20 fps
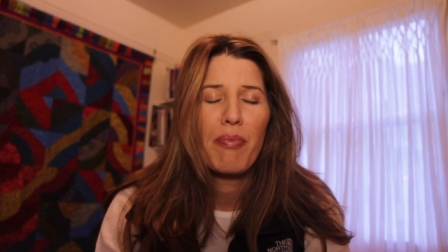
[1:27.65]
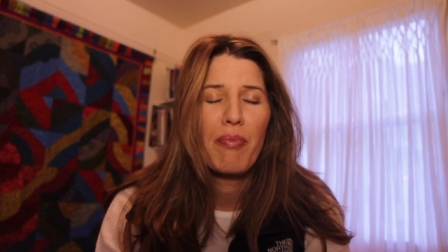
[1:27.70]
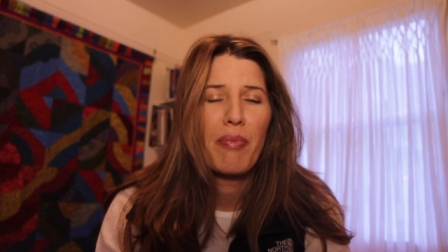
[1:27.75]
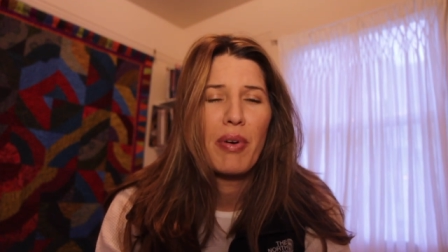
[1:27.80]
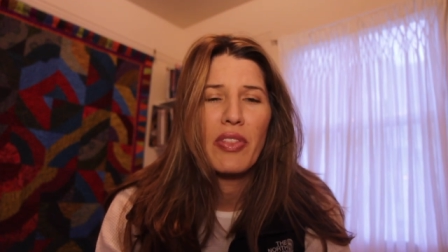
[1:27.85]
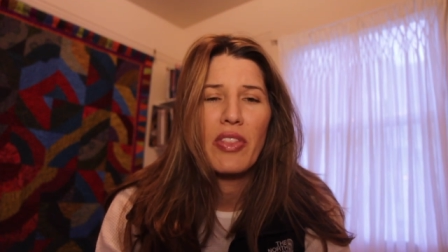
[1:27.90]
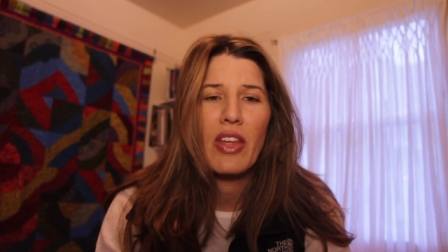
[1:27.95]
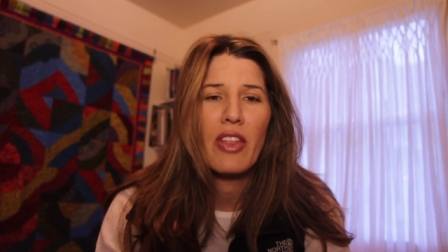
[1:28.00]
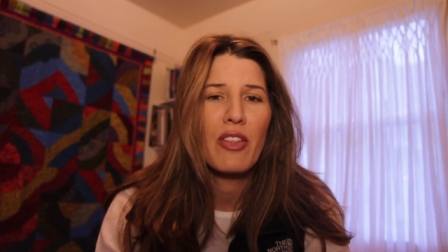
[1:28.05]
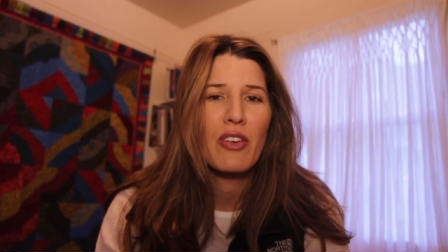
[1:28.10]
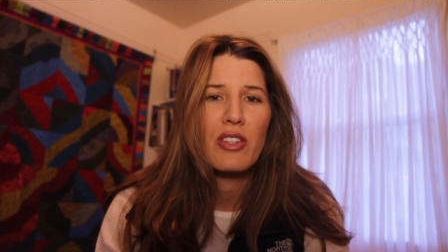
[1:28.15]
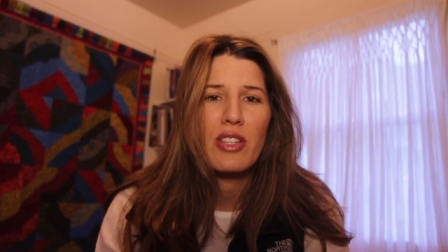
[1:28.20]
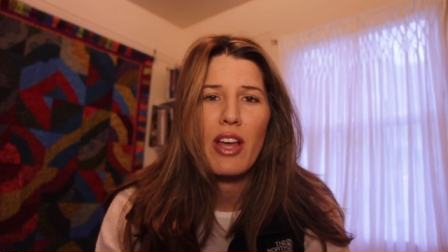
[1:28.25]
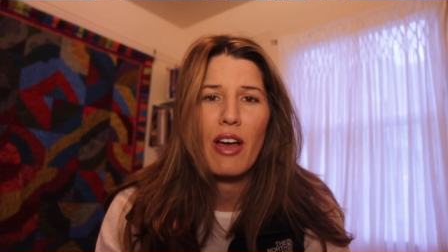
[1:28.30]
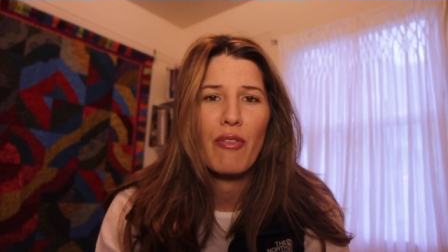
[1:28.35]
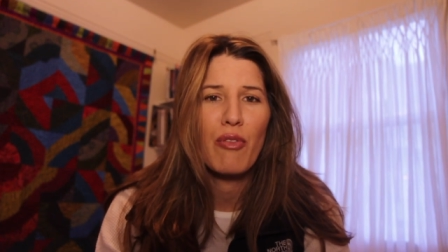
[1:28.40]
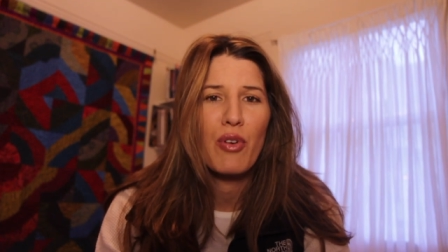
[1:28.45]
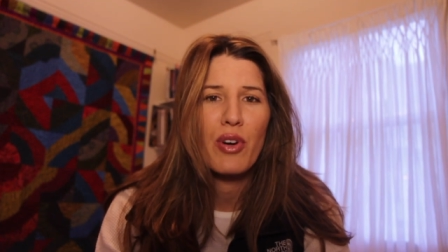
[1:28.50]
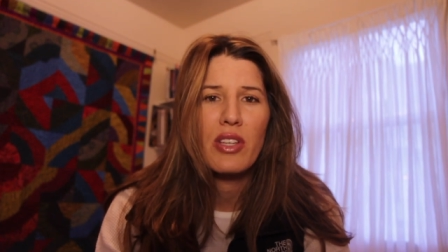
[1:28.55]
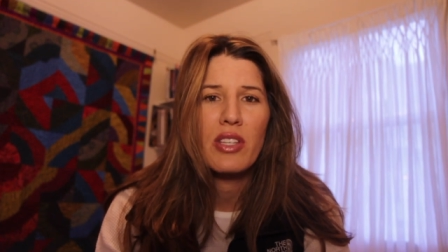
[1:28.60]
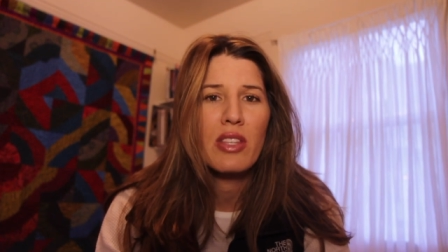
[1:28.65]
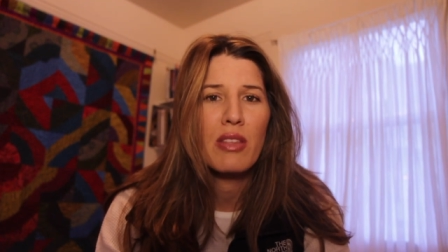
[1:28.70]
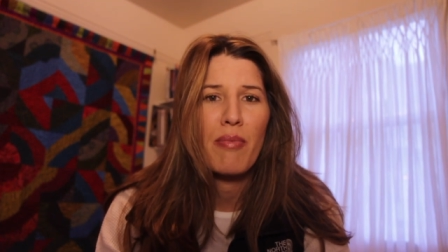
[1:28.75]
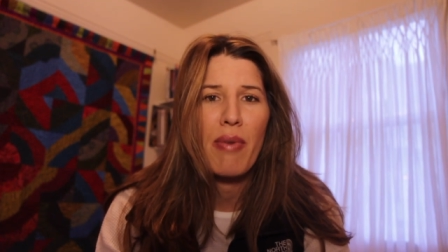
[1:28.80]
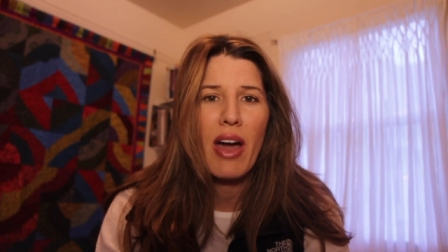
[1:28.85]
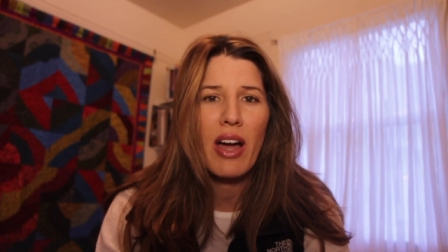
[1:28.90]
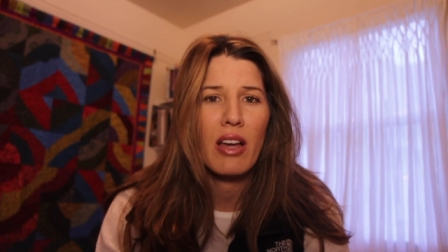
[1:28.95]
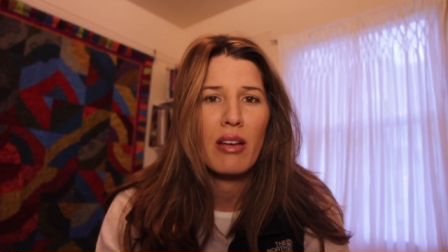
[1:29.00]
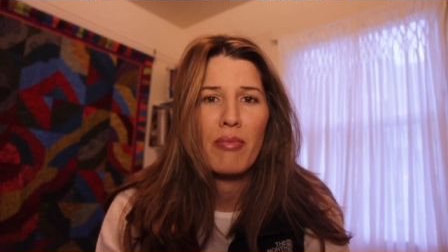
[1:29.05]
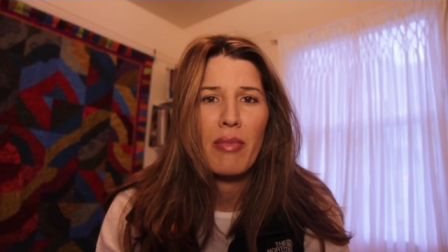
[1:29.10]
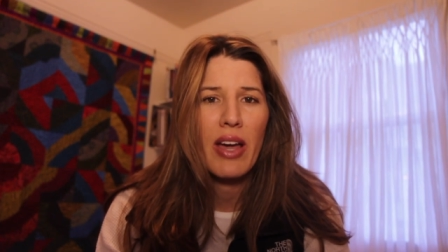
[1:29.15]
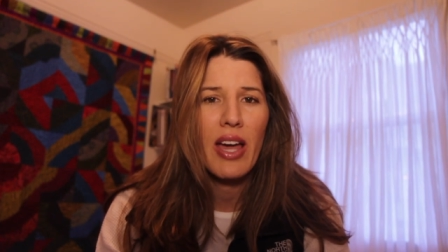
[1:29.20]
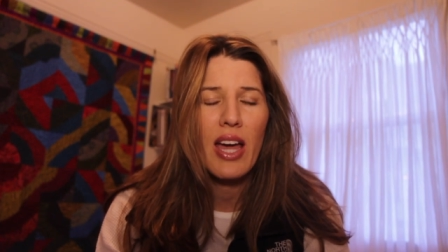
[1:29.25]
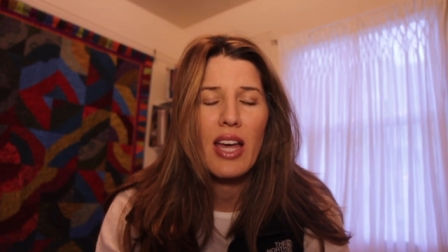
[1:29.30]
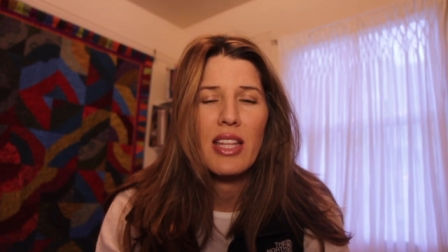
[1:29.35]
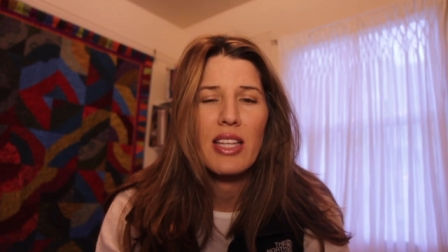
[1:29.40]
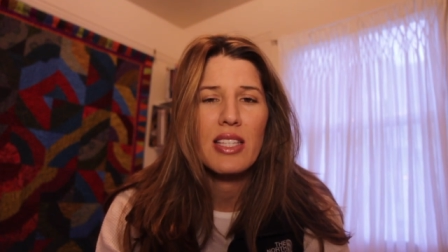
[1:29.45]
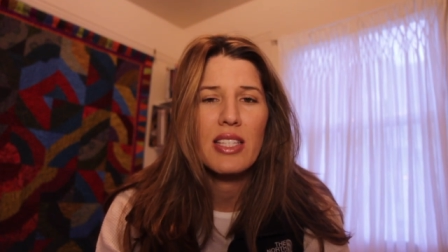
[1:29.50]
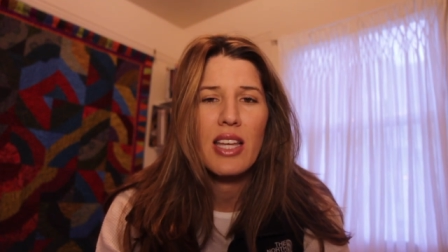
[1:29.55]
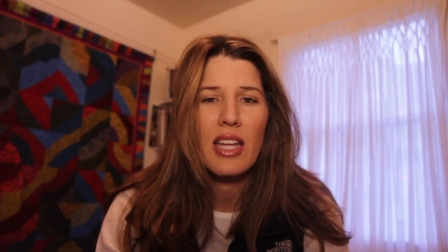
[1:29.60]
But then there's that voice in the back of my
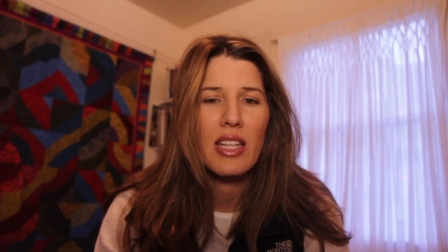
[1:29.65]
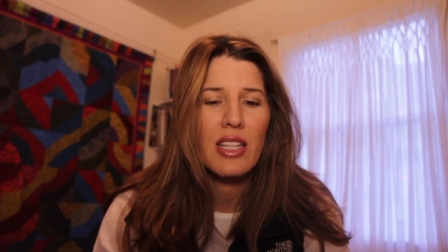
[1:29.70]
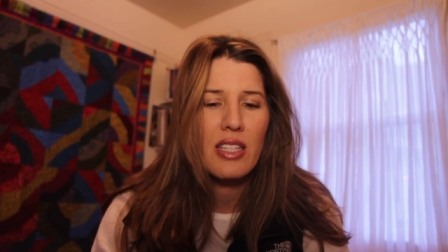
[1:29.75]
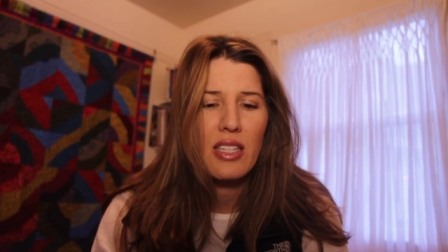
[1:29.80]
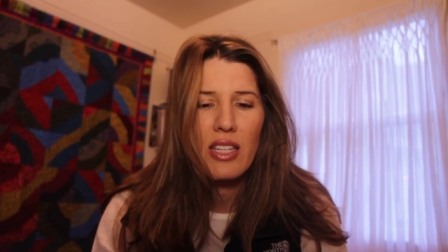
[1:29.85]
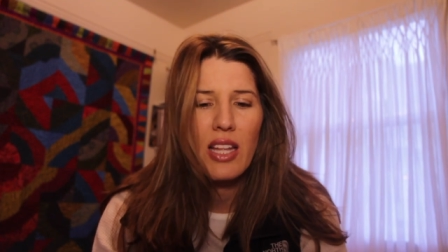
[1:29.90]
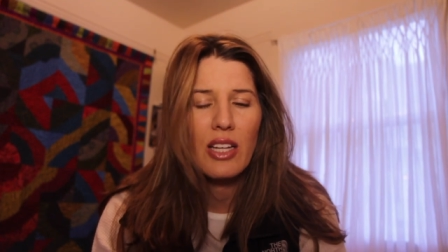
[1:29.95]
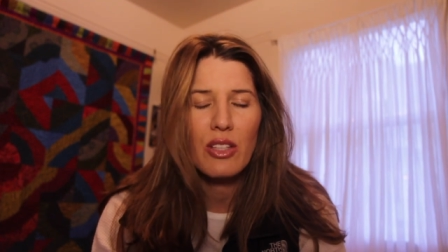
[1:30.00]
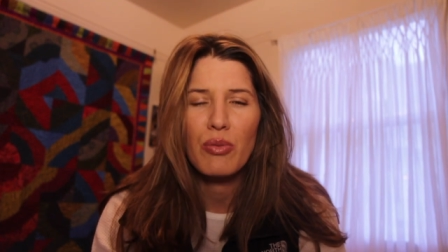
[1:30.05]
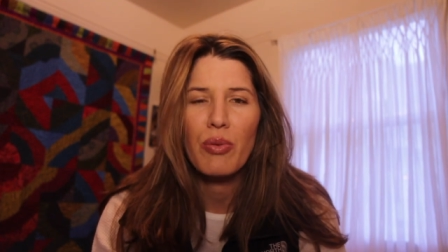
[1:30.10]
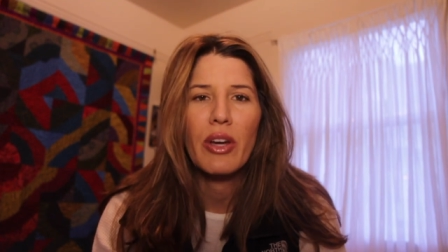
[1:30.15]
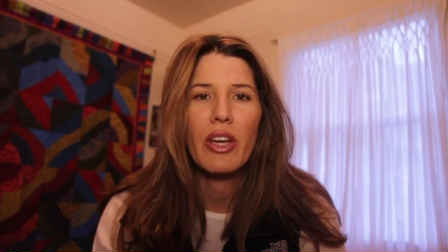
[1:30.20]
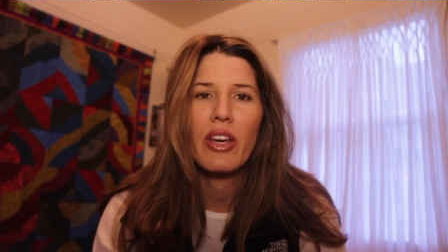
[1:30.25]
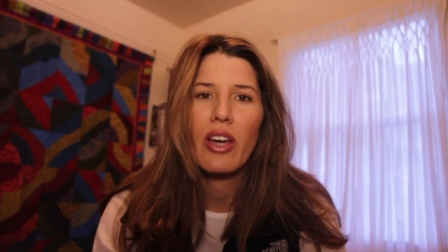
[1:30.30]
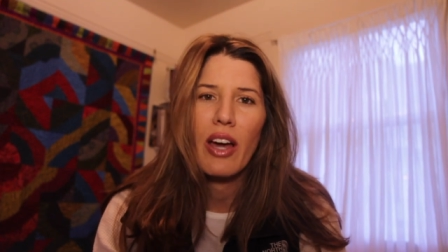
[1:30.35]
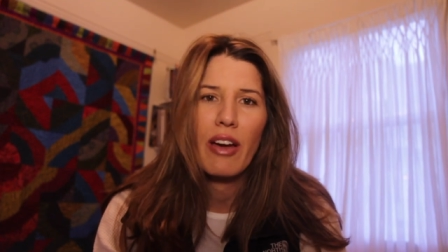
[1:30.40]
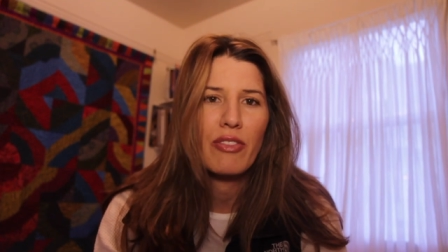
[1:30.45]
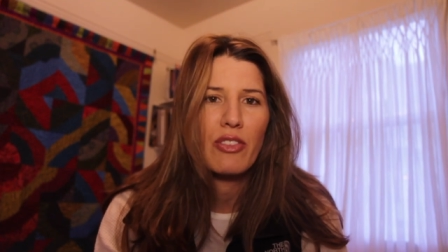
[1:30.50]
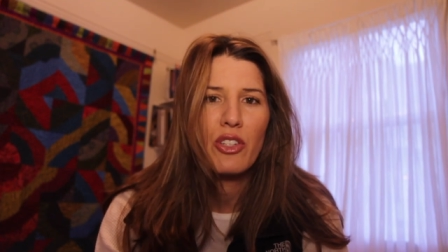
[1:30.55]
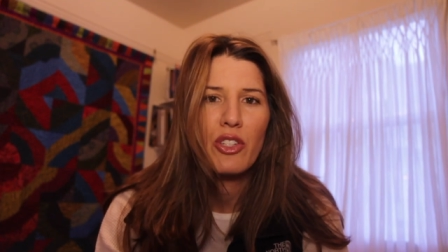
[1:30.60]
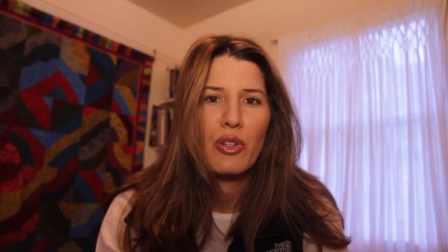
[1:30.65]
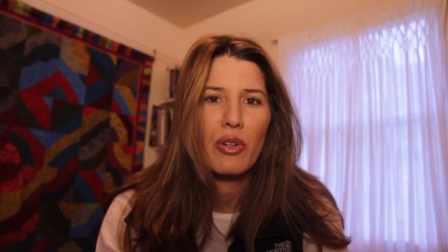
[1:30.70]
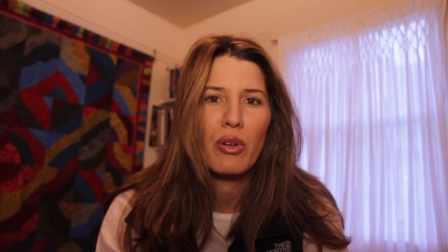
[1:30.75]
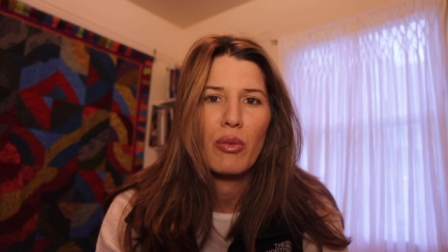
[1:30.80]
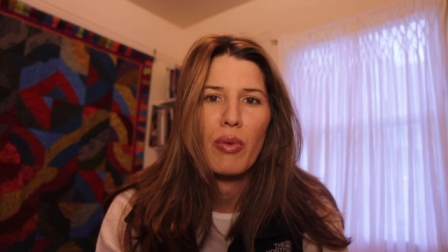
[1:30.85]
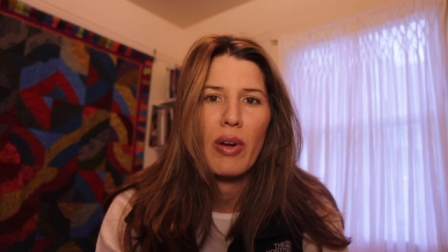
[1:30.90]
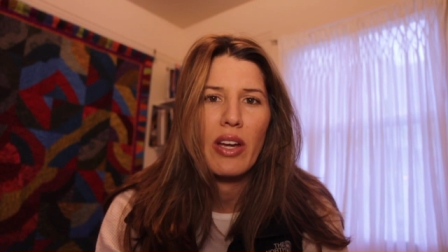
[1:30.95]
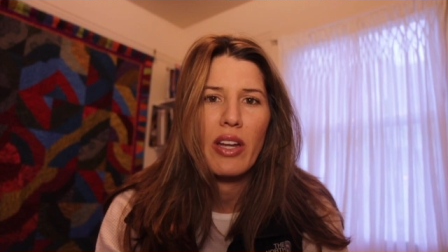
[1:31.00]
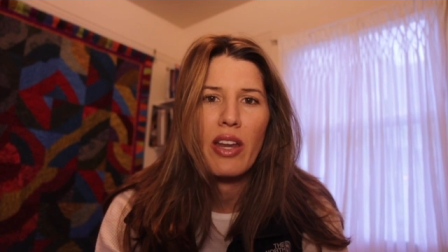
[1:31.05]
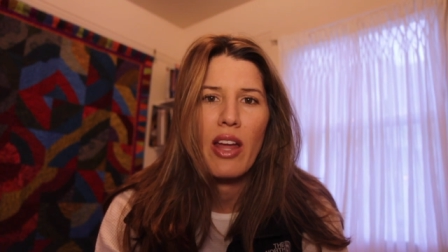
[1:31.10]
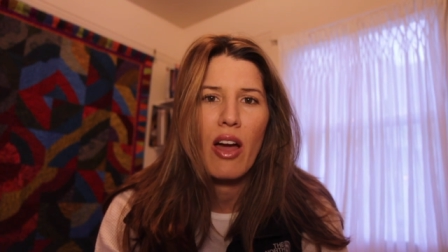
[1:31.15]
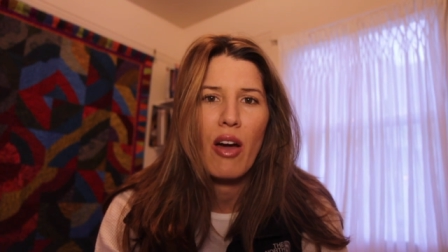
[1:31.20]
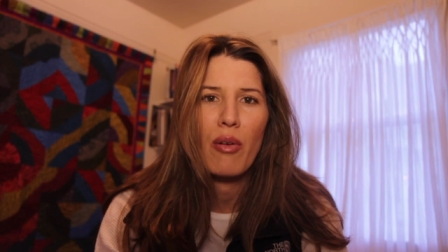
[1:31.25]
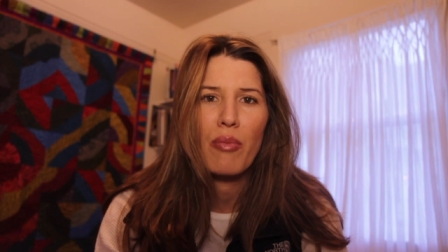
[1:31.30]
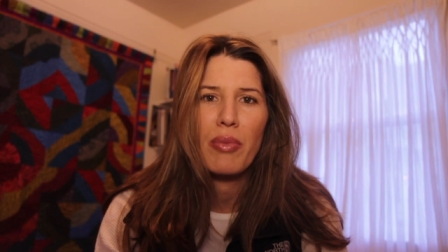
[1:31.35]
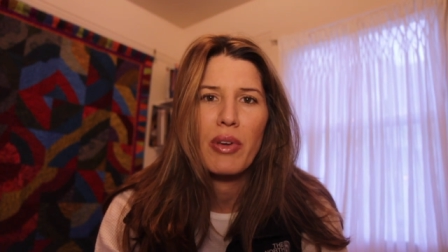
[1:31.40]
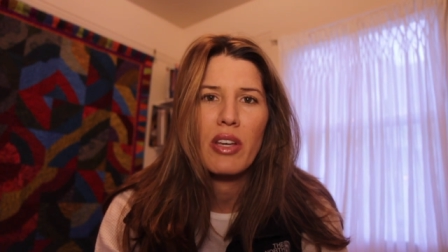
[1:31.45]
head that said, that's why you have to do it right now.